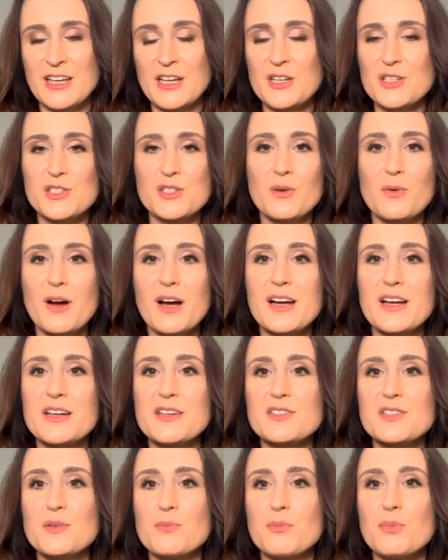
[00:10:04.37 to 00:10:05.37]
So I
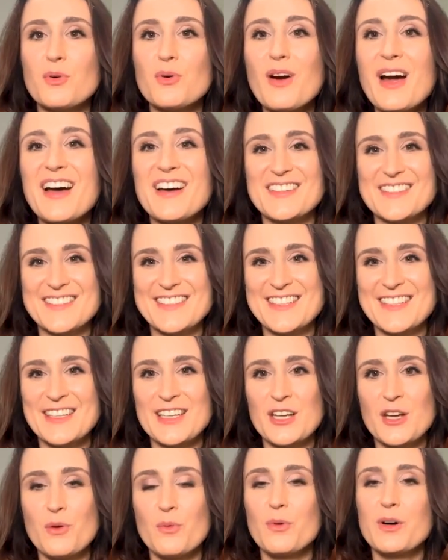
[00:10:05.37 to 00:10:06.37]
suppressed
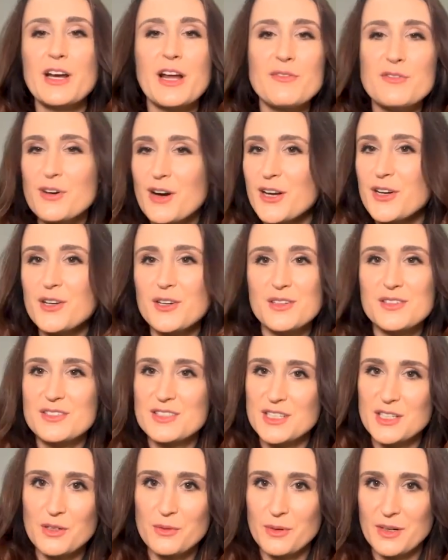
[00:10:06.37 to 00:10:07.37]
whatever I couldn't
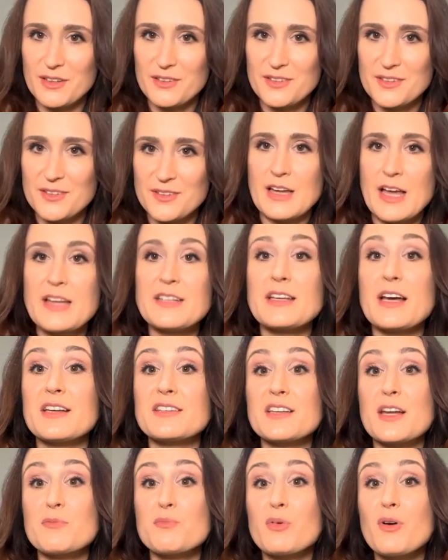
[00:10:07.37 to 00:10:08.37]
deal with. And
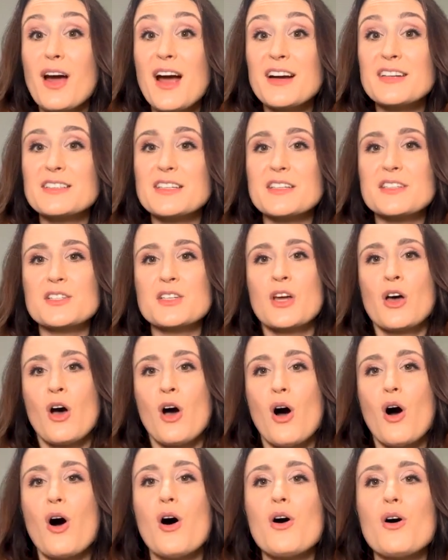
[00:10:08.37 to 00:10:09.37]
as I practiced,
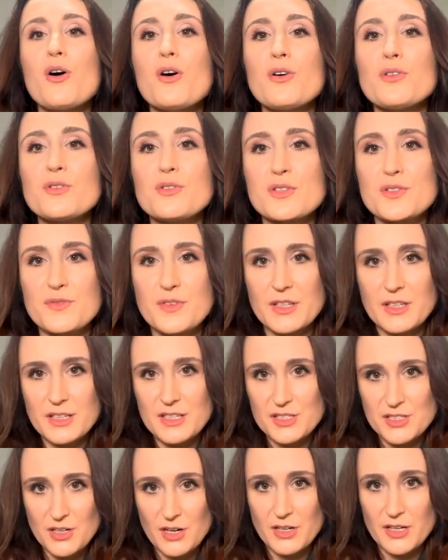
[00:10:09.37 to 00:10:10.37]
all those
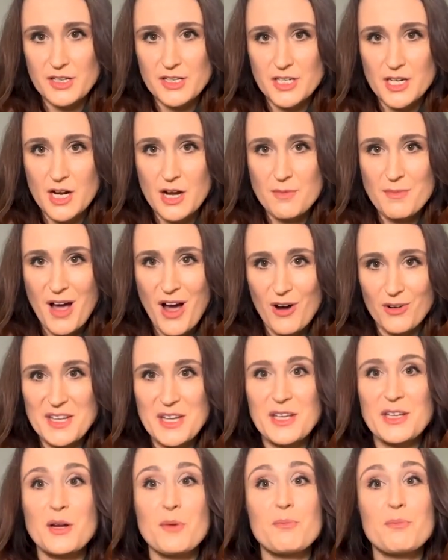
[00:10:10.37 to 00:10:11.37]
feelings started to come out
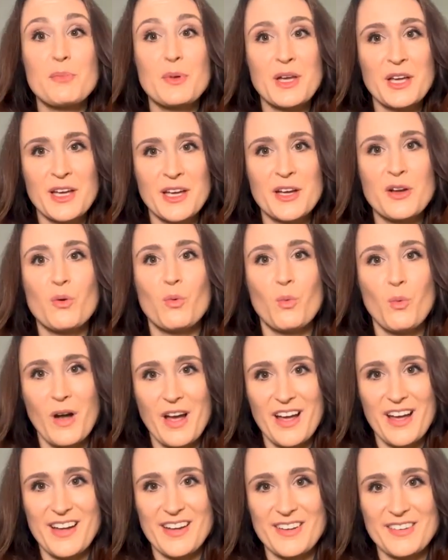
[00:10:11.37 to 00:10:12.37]
in a big
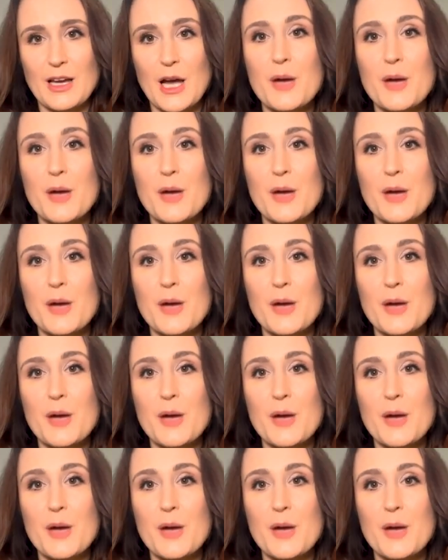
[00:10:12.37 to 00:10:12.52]
way.